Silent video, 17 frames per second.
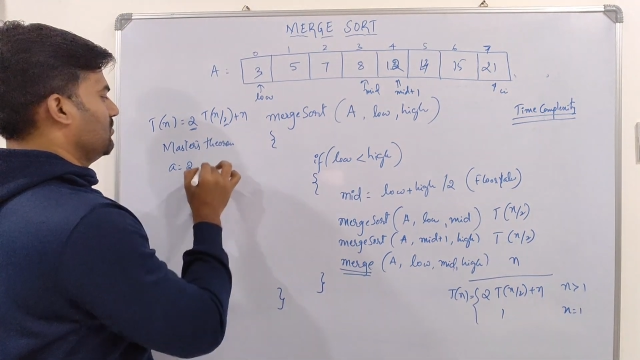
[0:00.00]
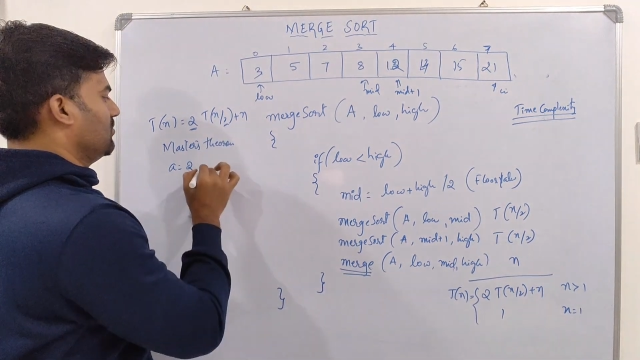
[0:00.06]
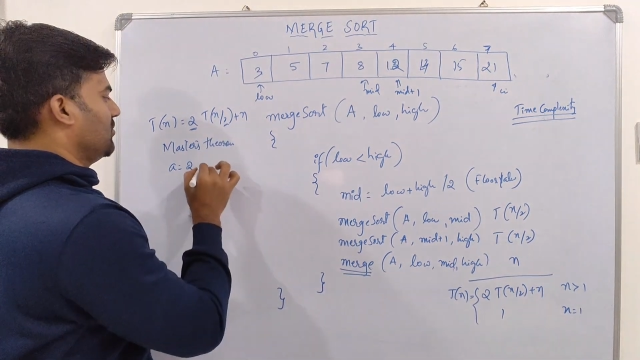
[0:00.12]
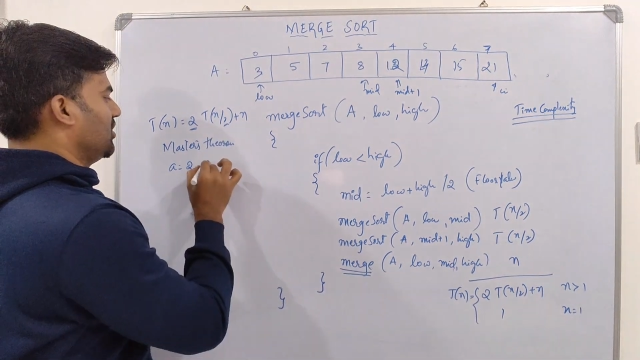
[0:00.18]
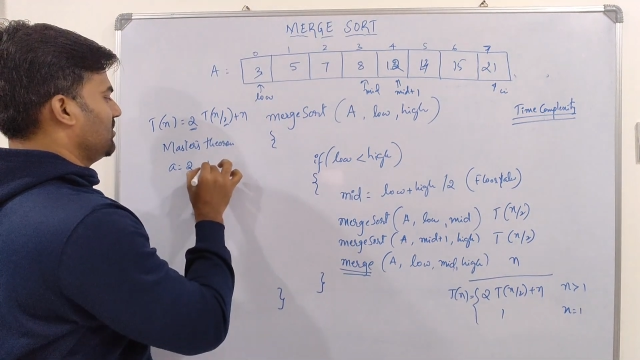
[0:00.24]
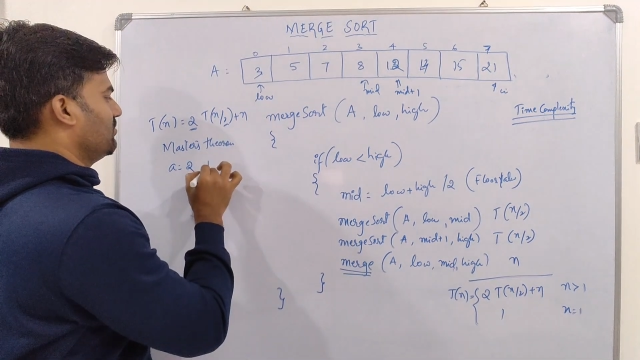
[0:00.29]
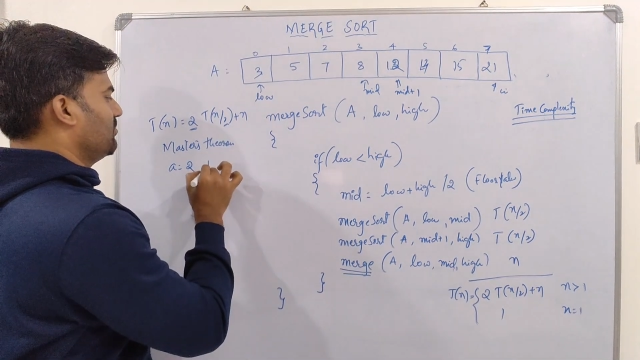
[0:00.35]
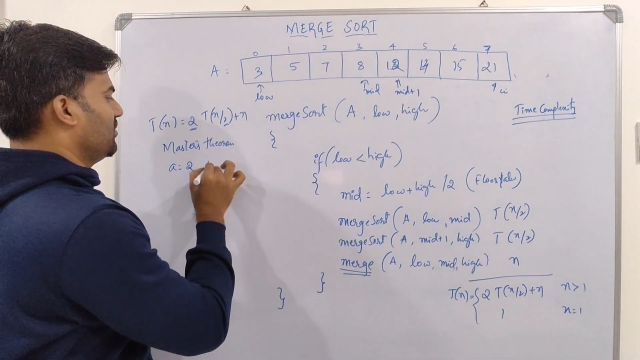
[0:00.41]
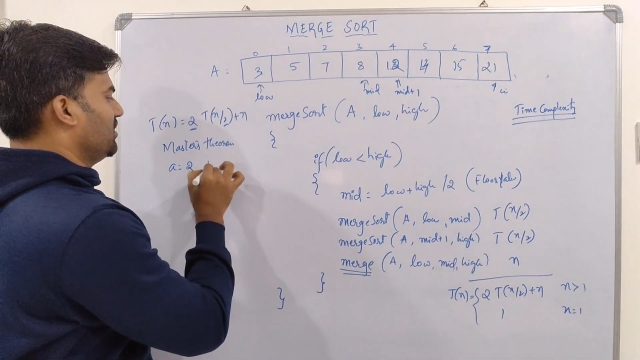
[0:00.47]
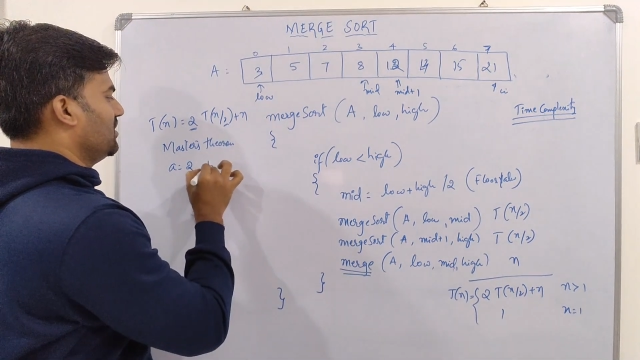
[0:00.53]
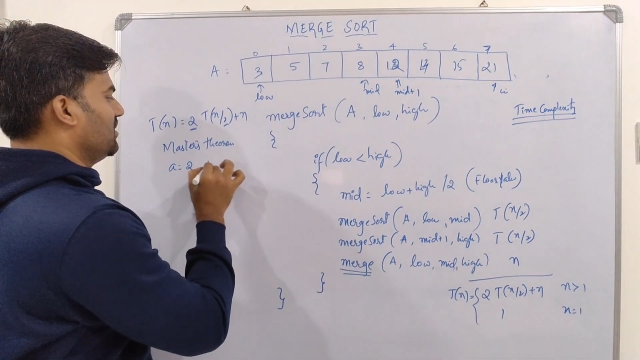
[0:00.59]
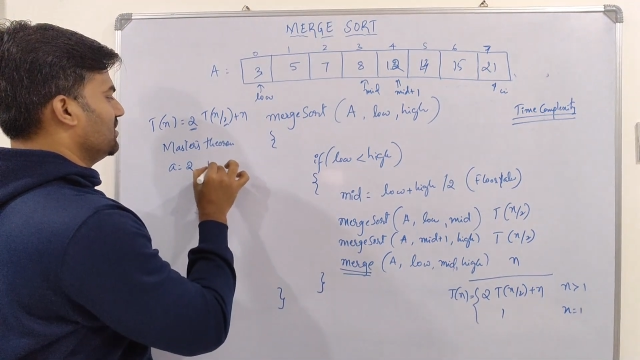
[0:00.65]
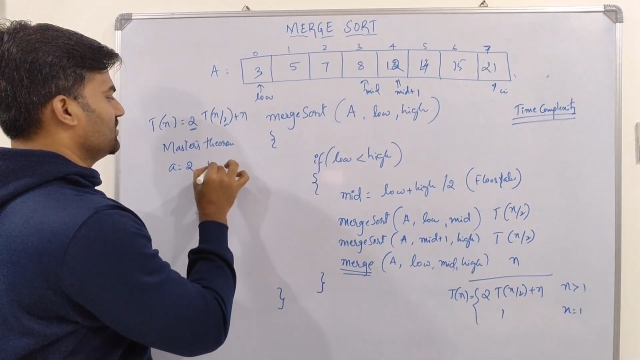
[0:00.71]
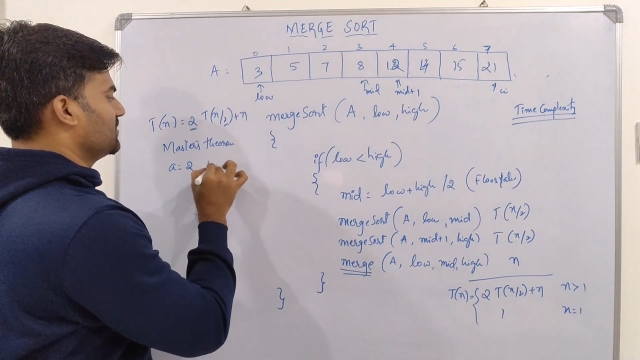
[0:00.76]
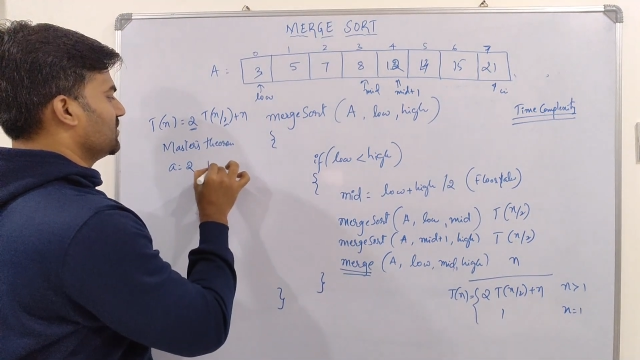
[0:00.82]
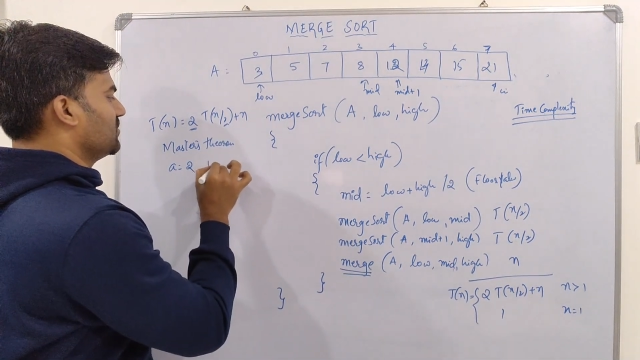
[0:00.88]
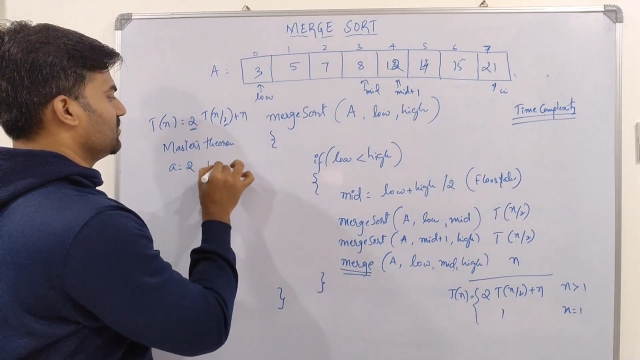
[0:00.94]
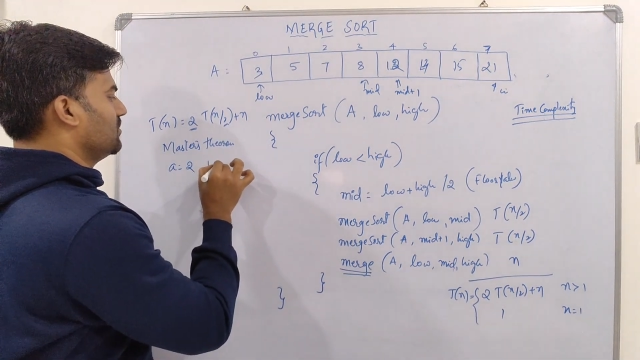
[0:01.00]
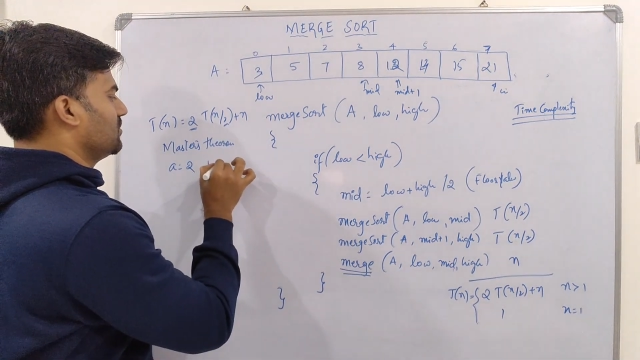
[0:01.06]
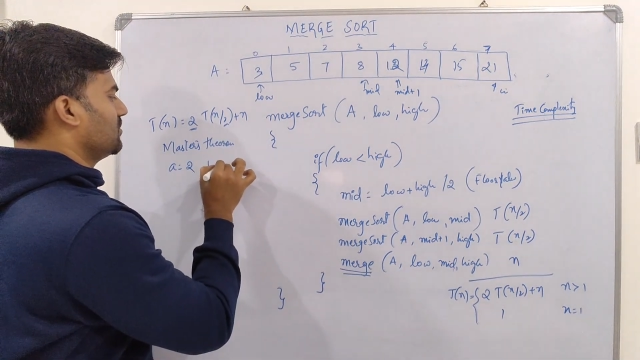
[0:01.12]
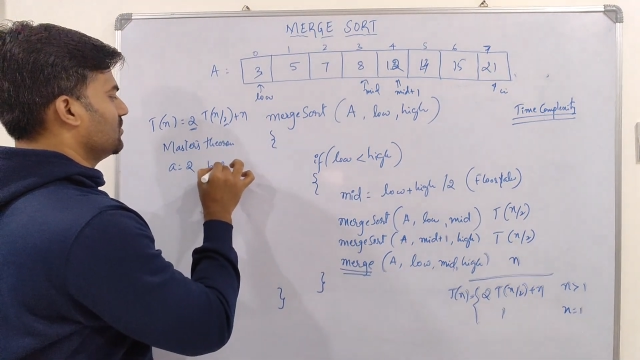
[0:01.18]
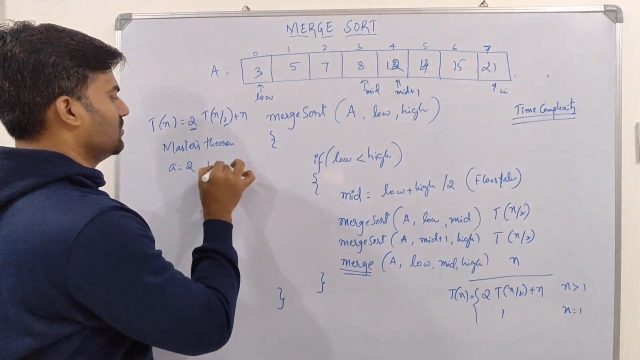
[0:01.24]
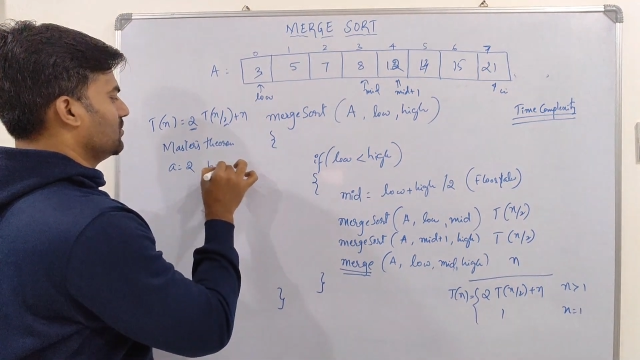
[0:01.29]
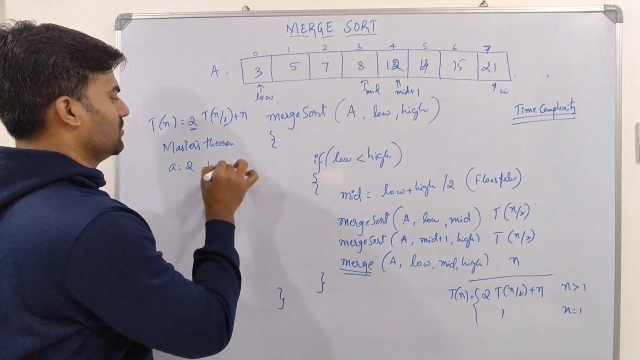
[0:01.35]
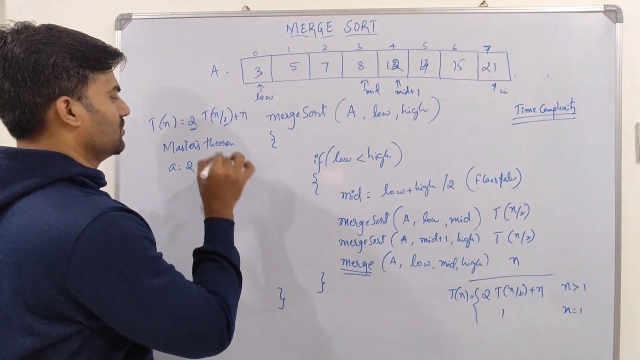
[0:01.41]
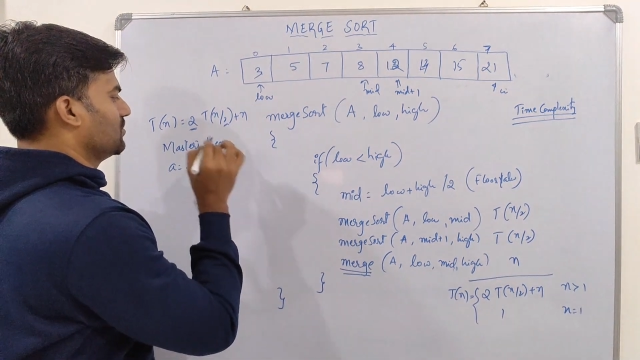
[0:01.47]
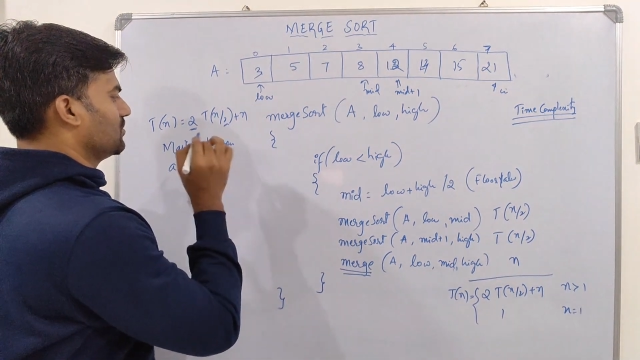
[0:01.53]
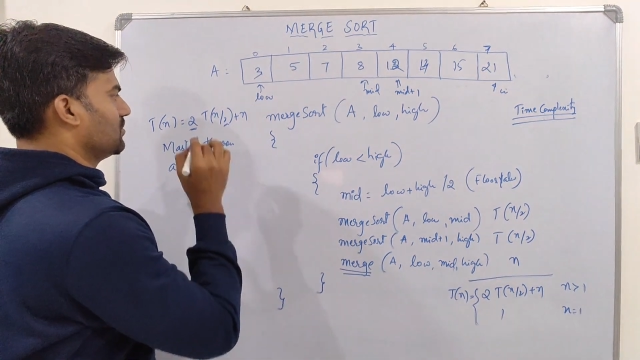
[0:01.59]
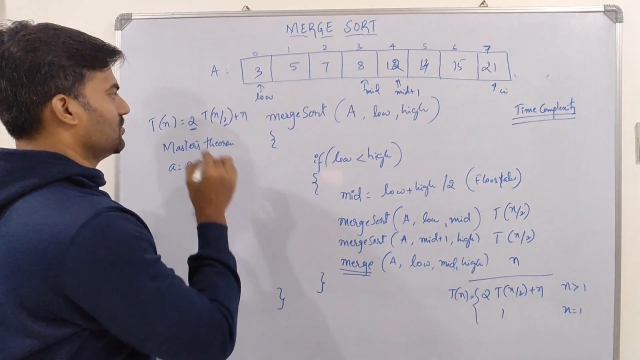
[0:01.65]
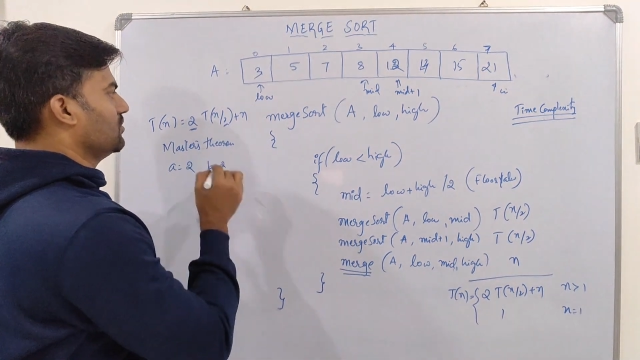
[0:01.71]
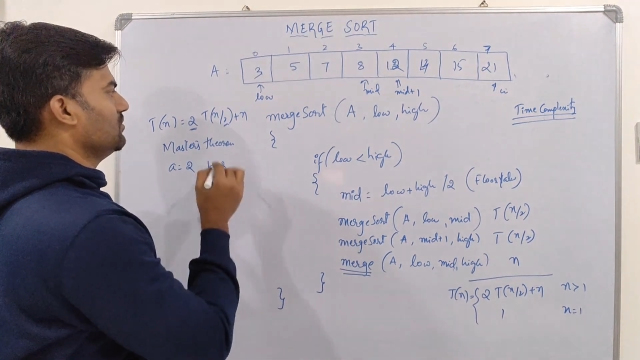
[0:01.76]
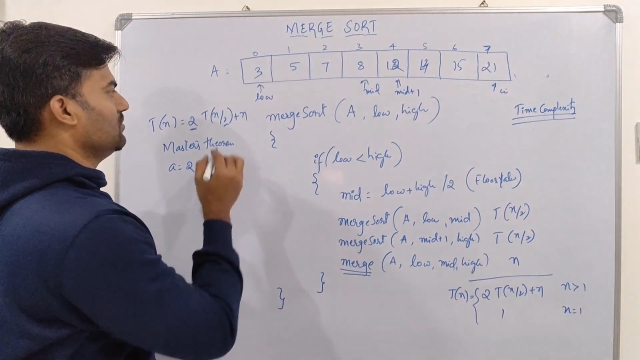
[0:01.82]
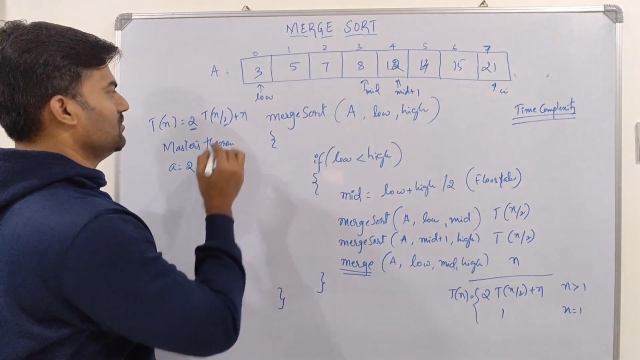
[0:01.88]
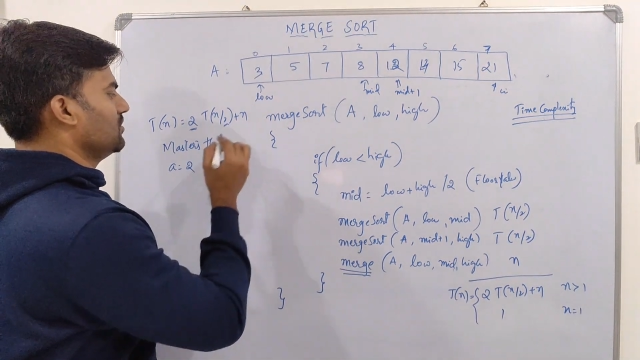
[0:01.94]
my B is equal to
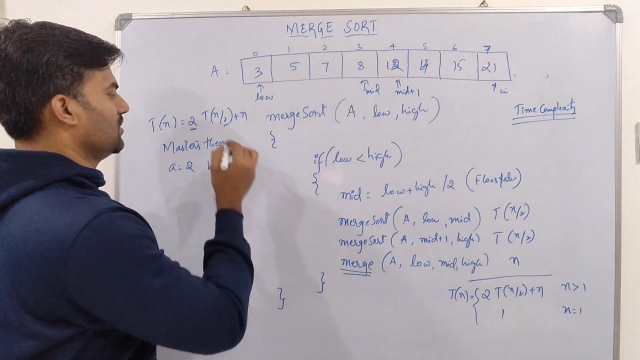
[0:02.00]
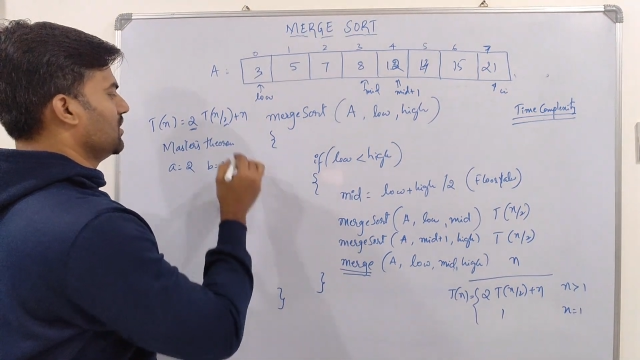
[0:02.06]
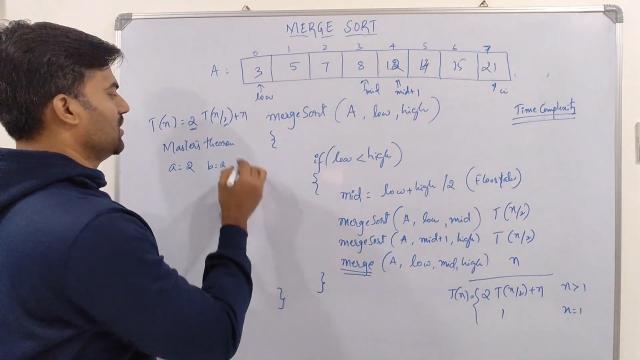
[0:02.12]
2,